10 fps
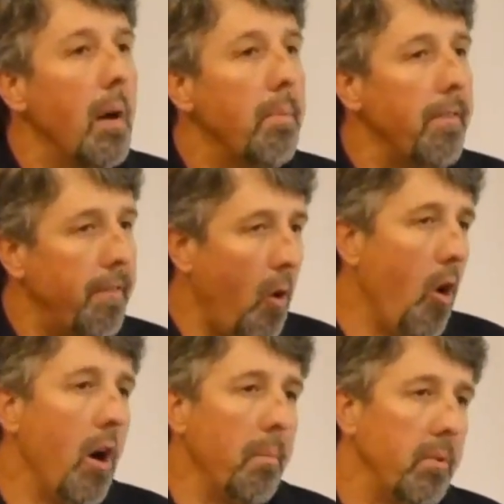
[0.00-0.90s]

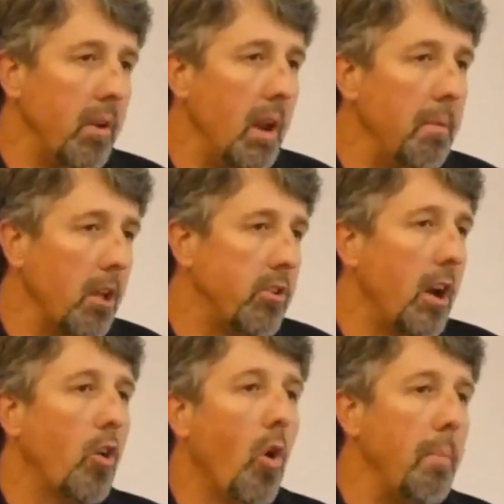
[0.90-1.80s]
performed in a
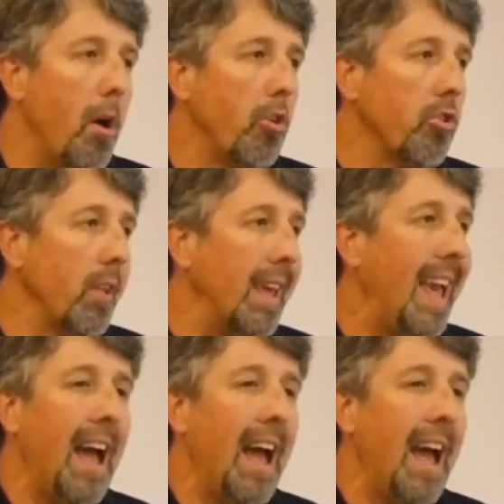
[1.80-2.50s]
military court martialing